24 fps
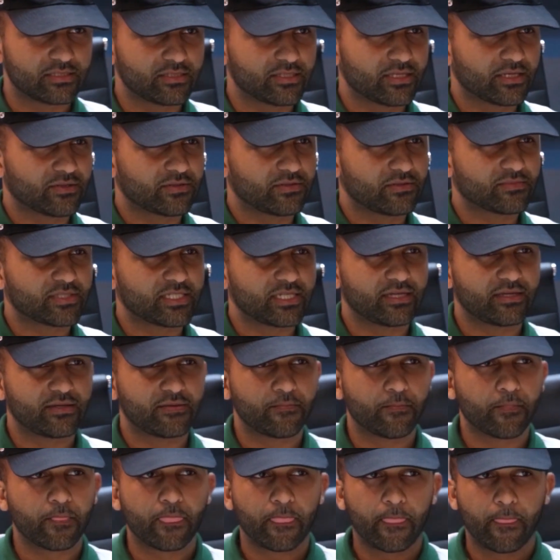You dig what I'm
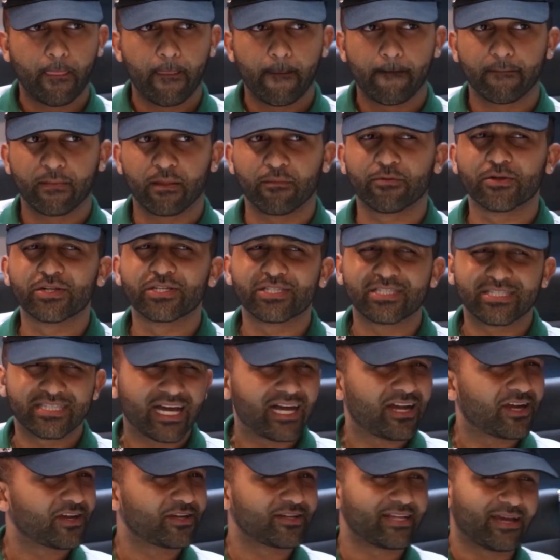saying?
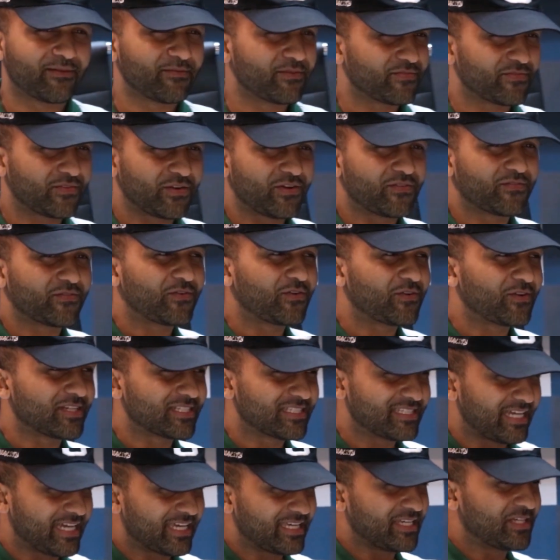Y'all heard that before, of
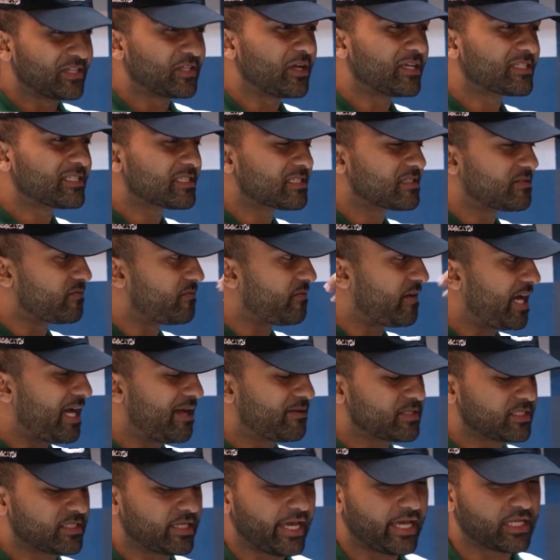course. Like, you know, it's just the
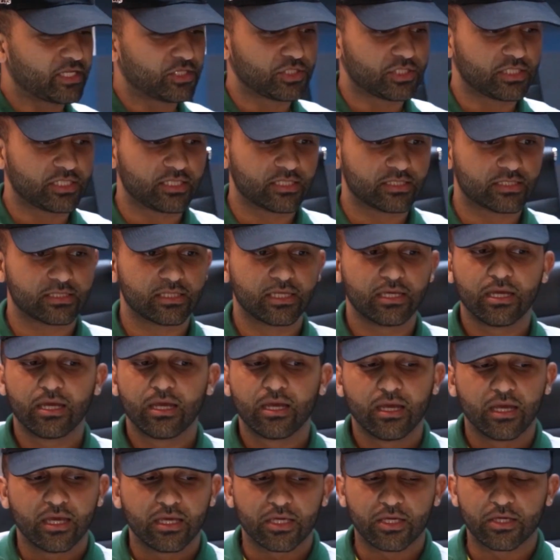vibes and the energy is,
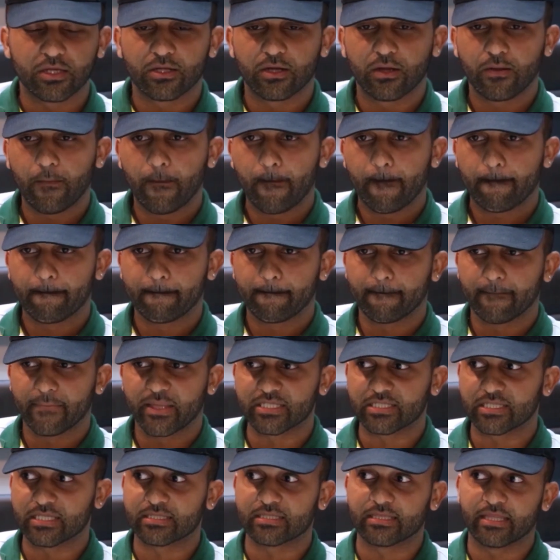you know,
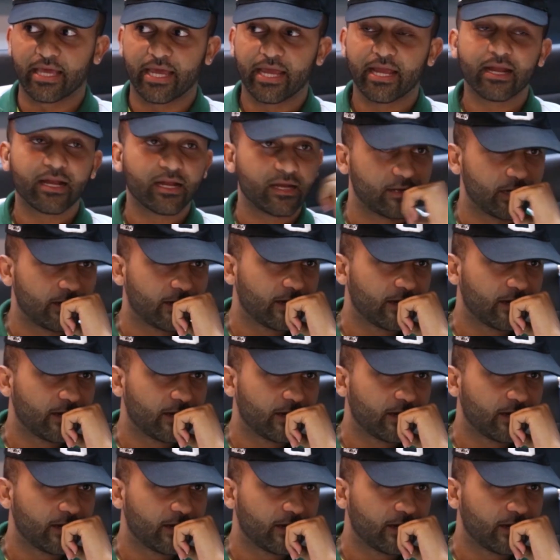it's just there.